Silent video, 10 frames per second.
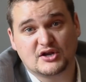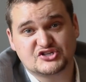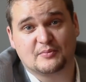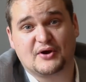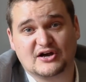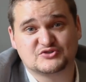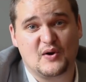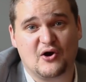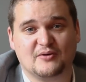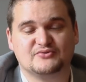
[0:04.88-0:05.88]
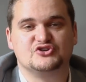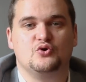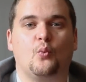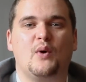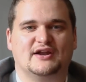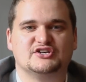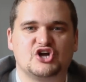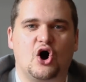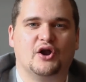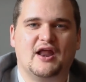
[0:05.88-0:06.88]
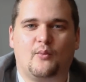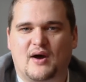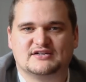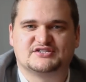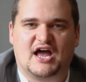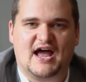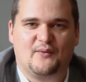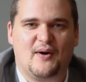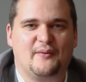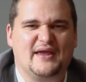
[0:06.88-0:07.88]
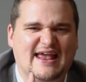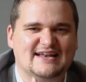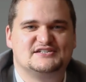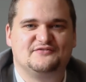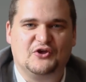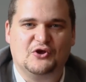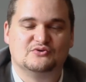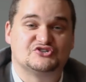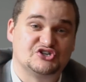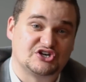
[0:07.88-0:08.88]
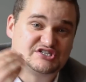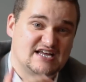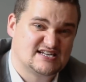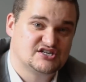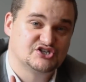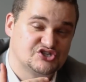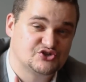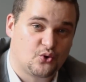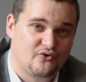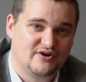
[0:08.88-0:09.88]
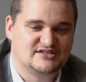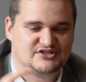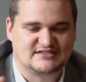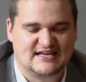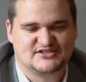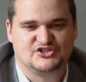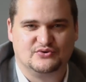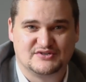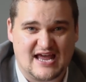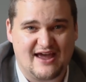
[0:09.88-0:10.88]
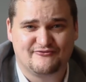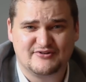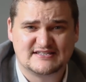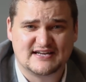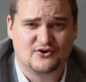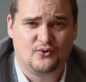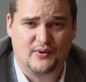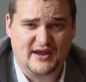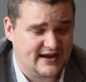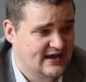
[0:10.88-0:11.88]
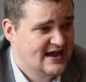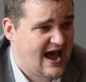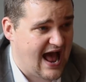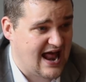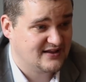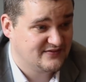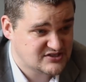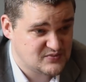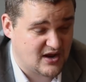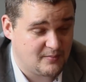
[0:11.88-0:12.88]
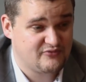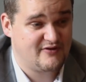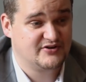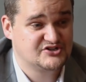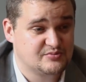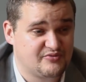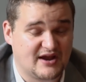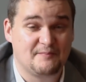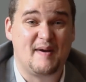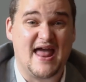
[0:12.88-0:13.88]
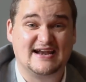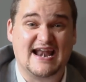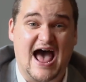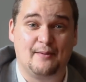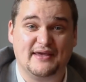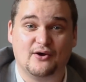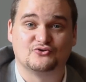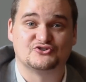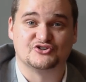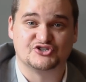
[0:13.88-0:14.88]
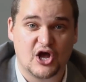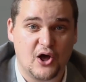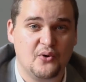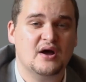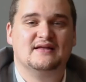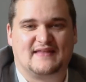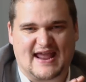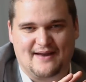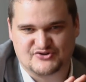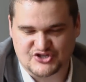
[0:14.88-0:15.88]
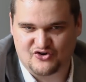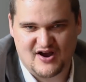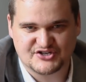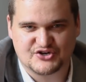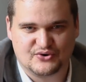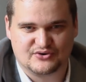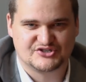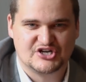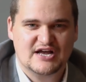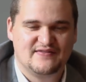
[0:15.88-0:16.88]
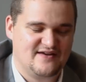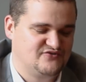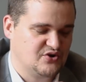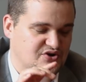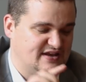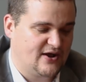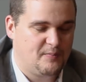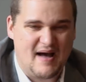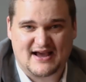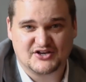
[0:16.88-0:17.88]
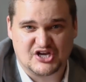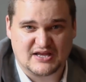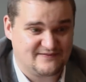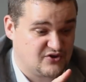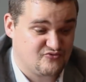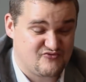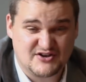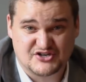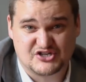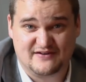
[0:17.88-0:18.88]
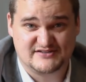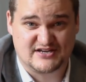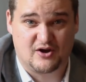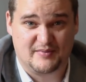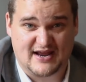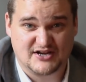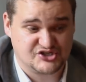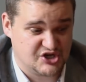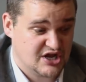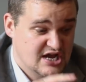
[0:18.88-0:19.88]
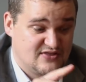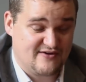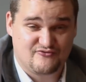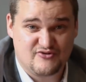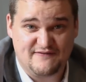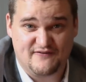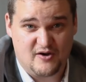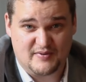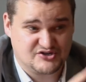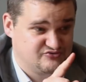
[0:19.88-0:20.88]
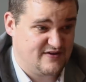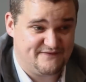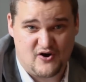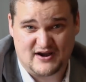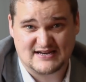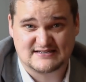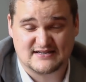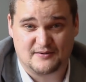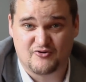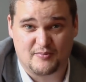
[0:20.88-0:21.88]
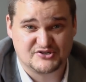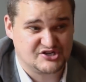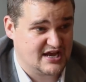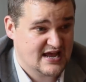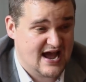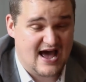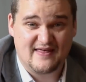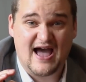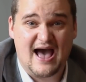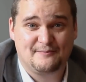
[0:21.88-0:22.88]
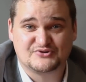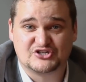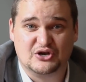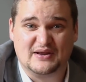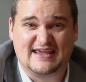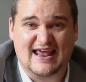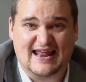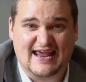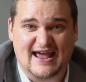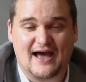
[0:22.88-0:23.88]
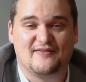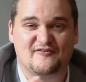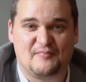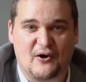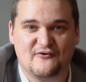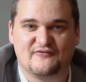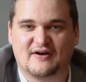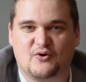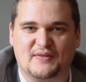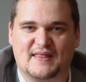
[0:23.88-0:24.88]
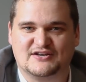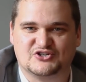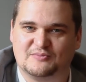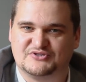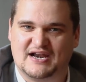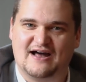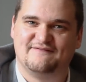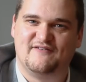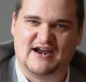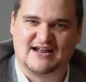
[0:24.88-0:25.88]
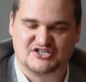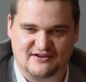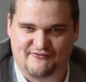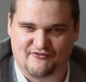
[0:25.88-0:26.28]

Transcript: What's up, guys? Welcome to Winners on a Wednesday, where we interview success stories, success students every single week. And this week, I'm privileged to bring Ben and Abby onto the show. They came to the crash course. They've done deal packaging. They've done rent-to-service accommodation. They've refurbished, refinanced a property, and they're absolutely killing it. And they've both quit their jobs and are now financially